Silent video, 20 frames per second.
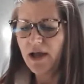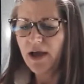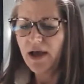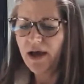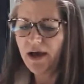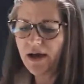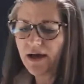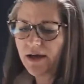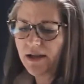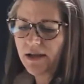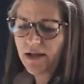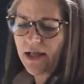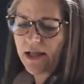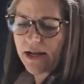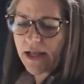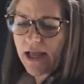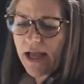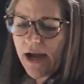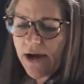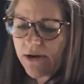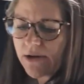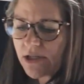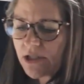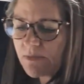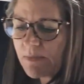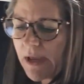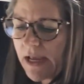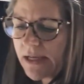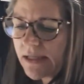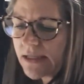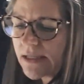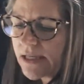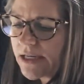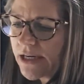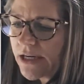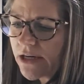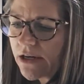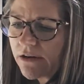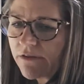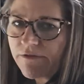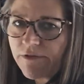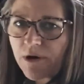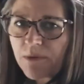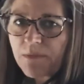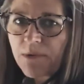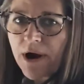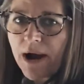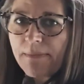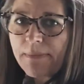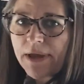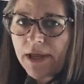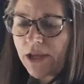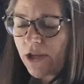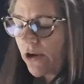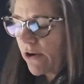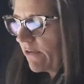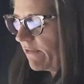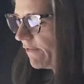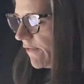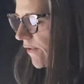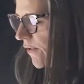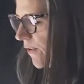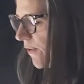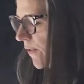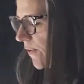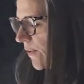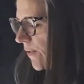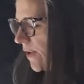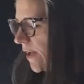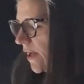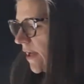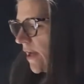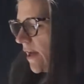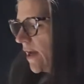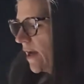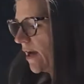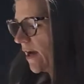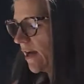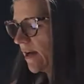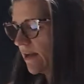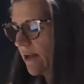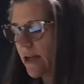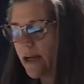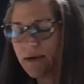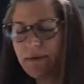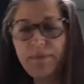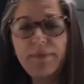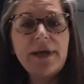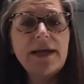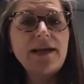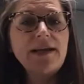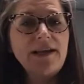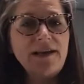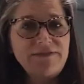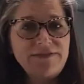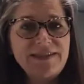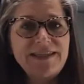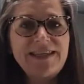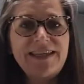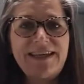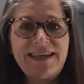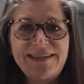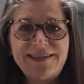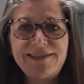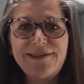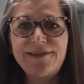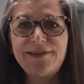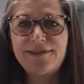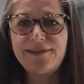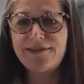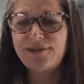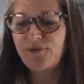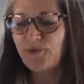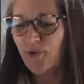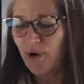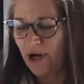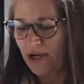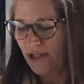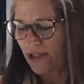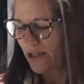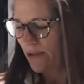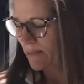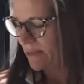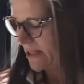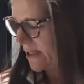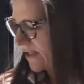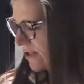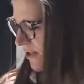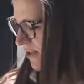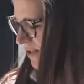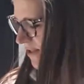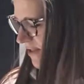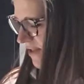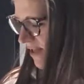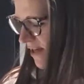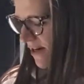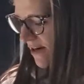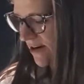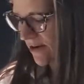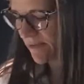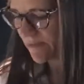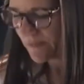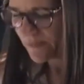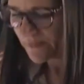A lot of counter space here for prepping your food, and a big enough sink to wash some dishes there.